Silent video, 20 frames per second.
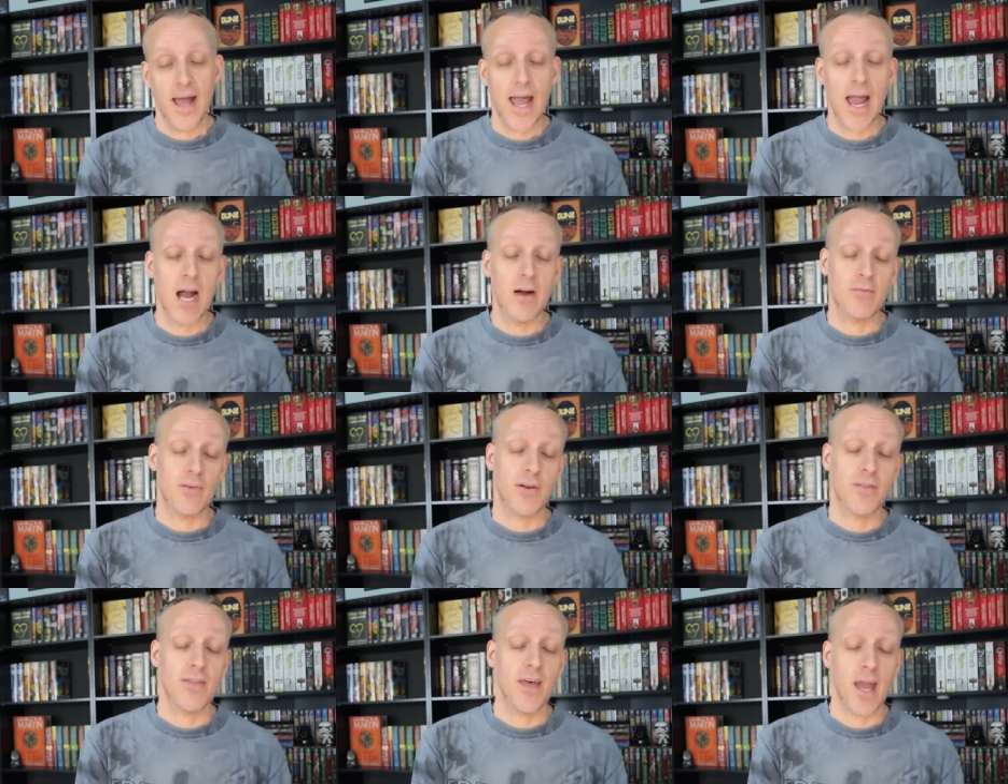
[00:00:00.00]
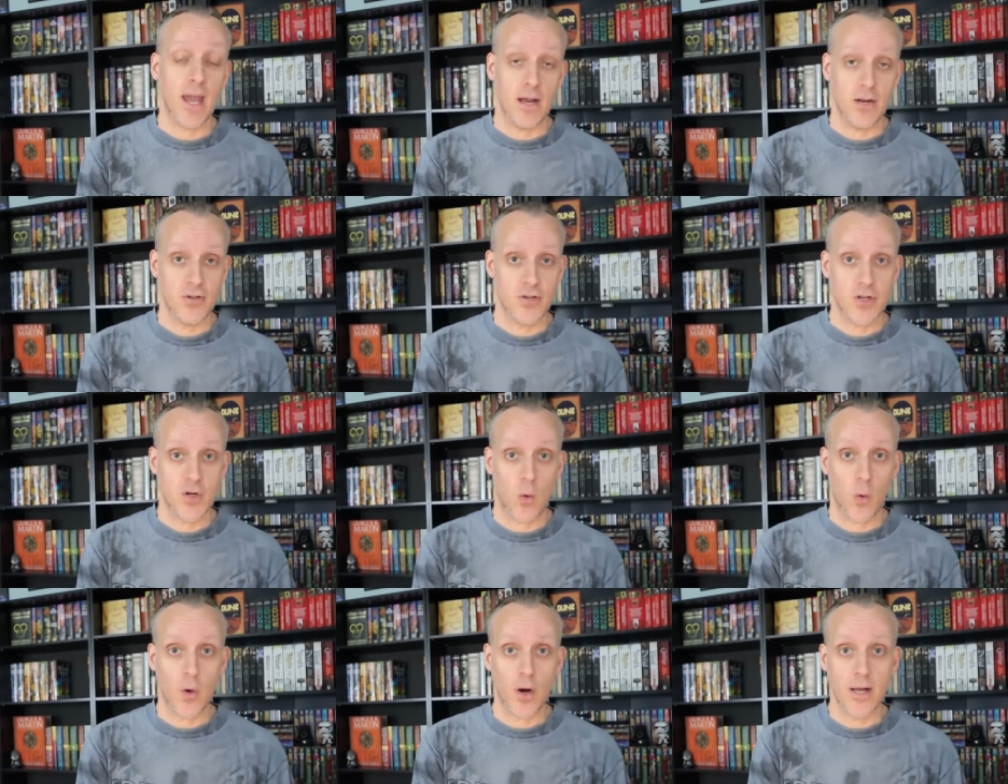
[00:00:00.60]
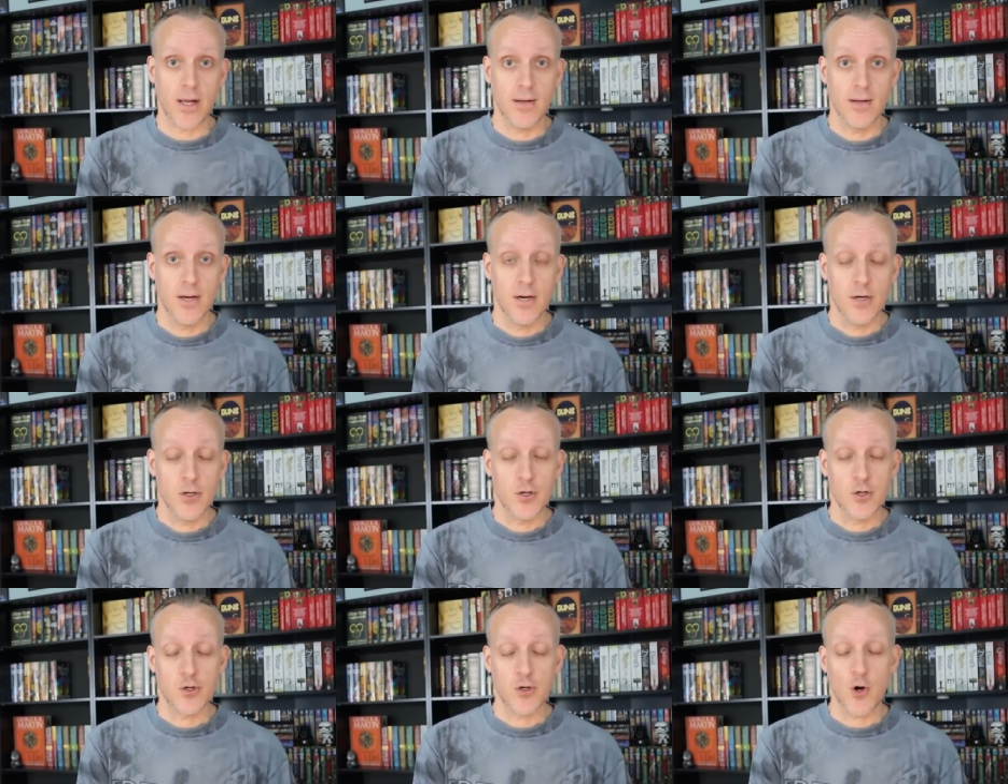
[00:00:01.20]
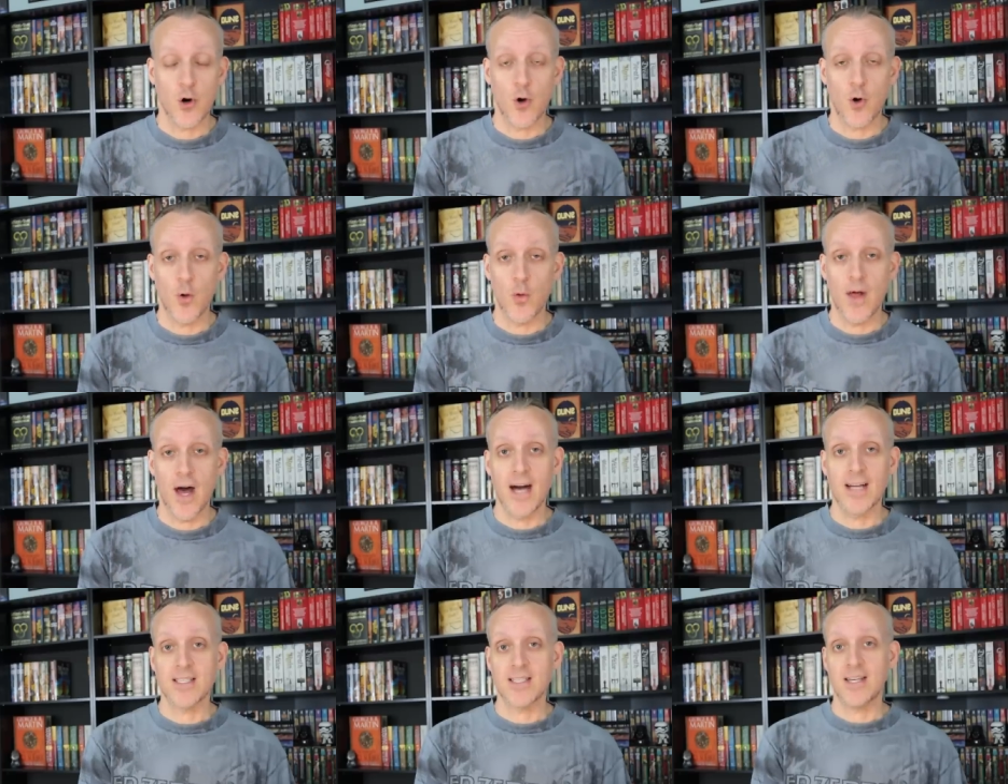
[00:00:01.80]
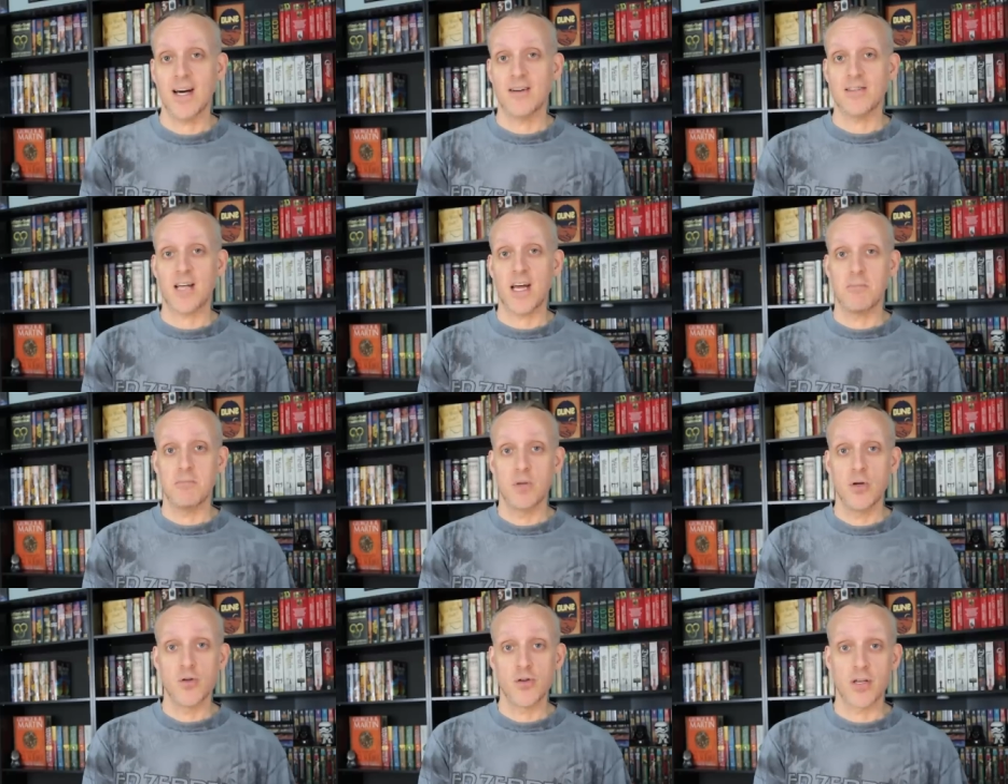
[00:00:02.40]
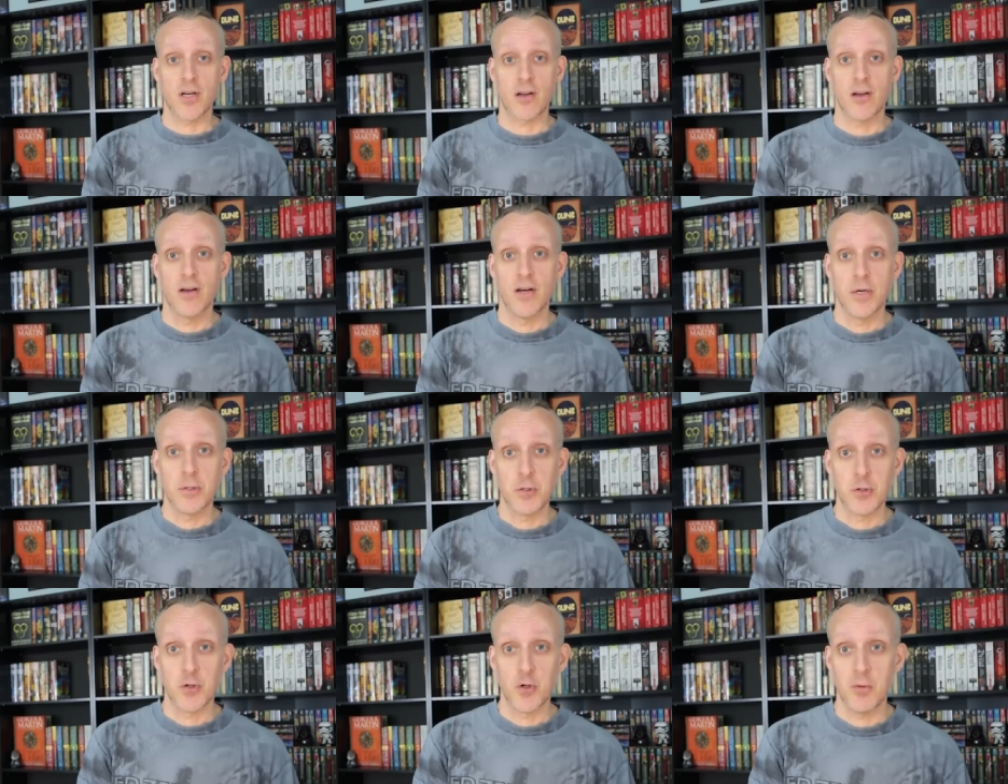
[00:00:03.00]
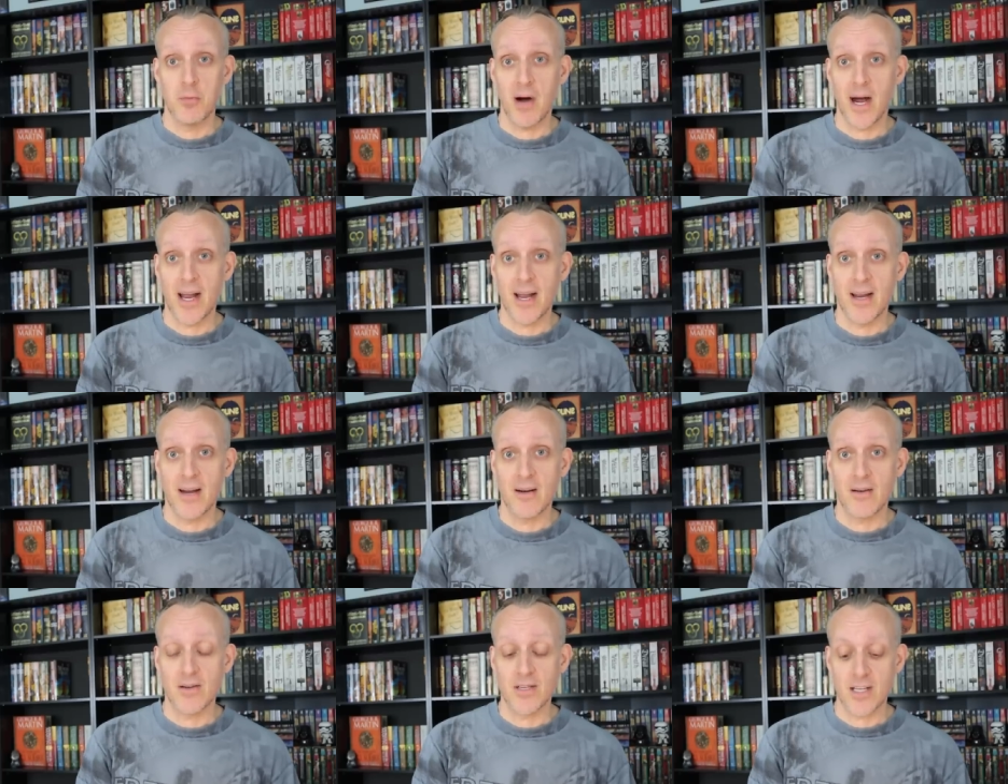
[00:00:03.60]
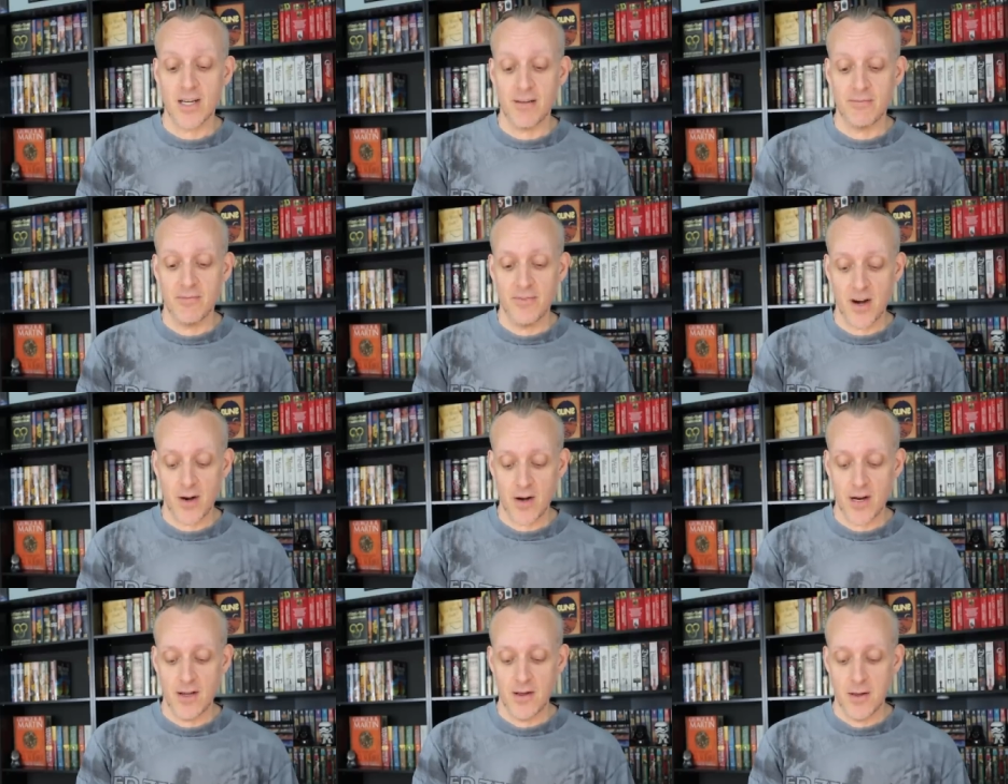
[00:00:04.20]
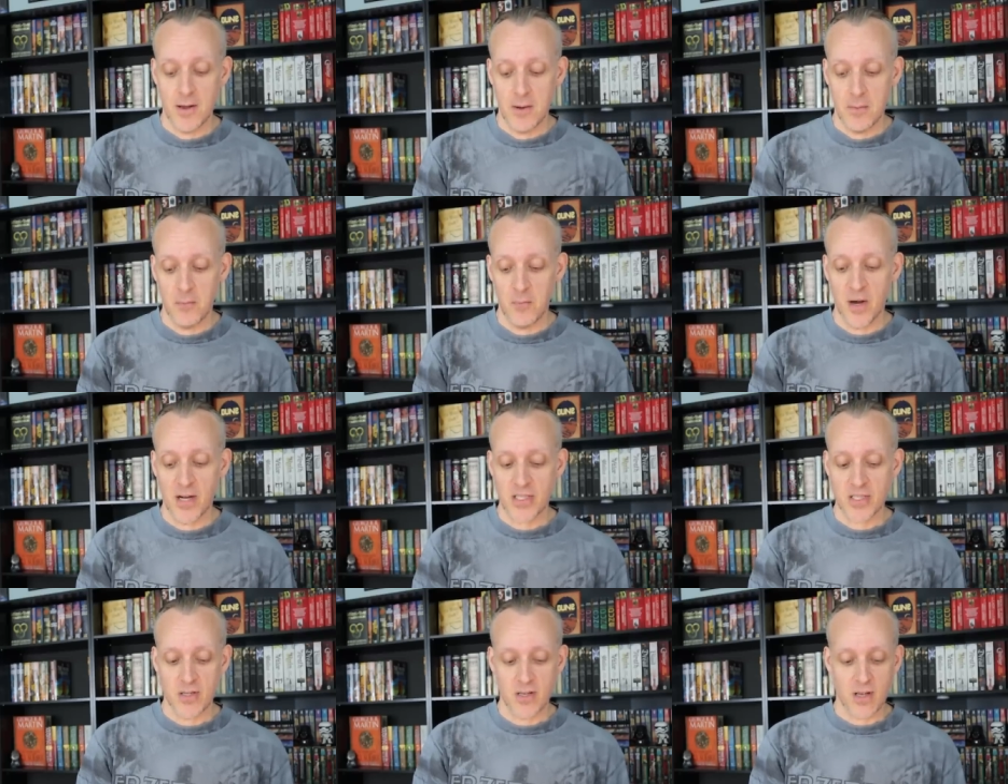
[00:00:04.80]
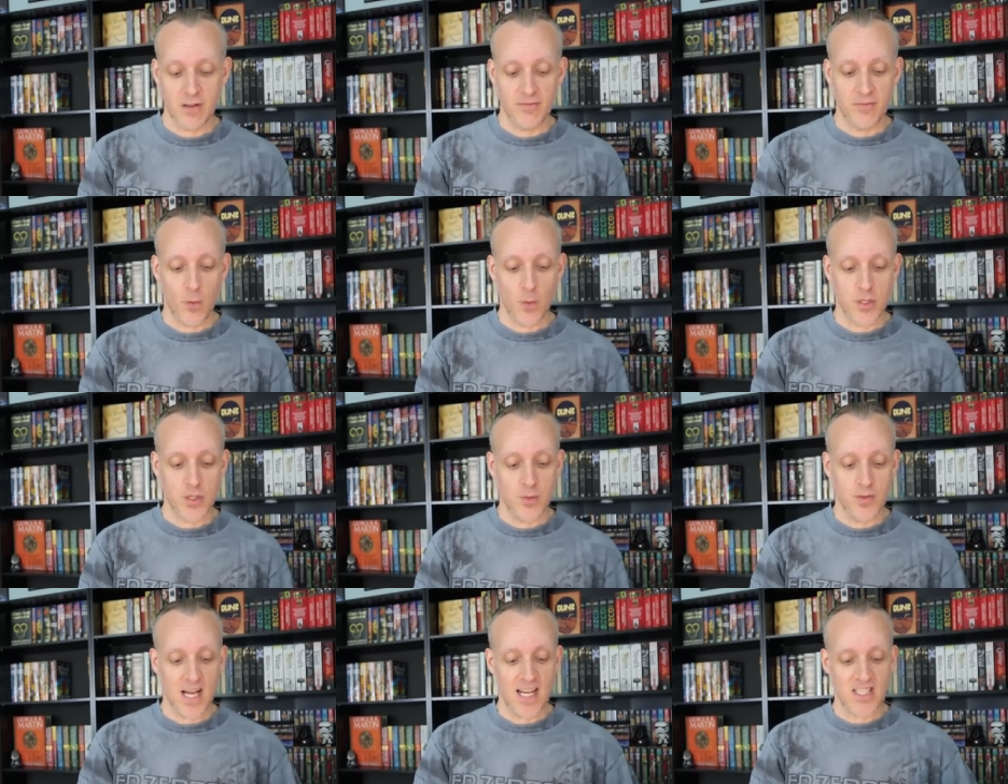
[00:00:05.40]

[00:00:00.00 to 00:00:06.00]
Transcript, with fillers: everything in a story, so that sounds like music to my ears, and I'm very much looking forward to it.